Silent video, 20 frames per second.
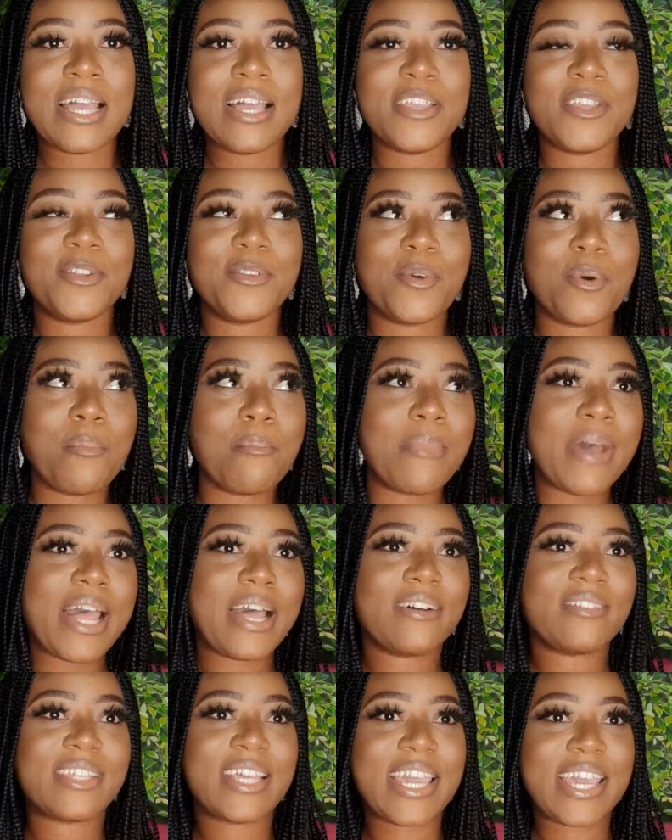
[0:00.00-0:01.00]
you know,
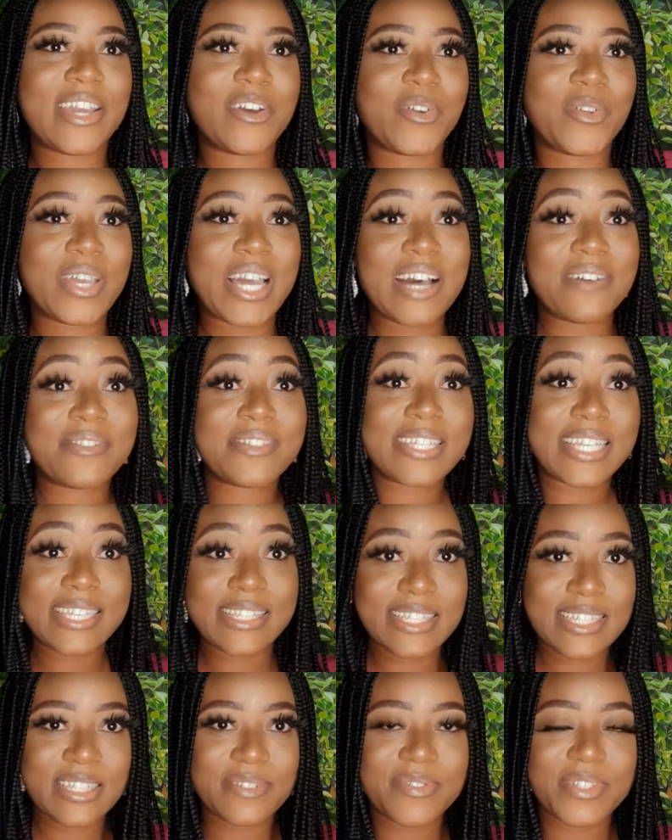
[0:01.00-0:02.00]
mild hair, you have
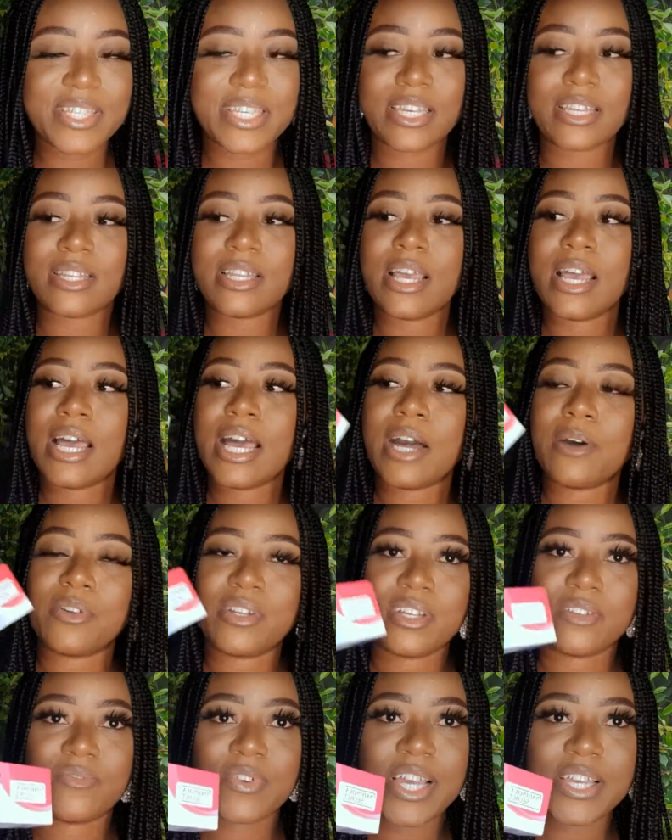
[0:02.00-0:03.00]
sensitive skin, I would
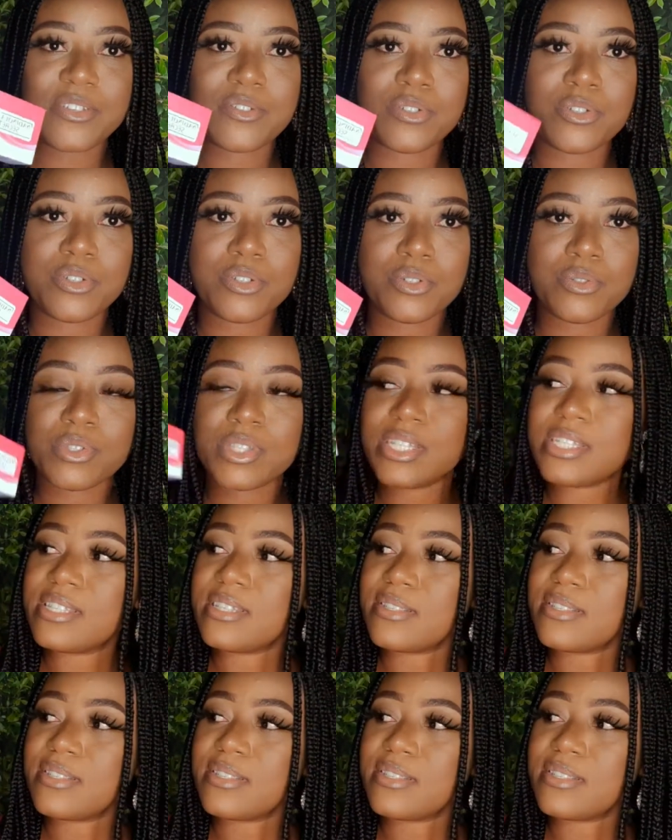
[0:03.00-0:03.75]
advise you use, this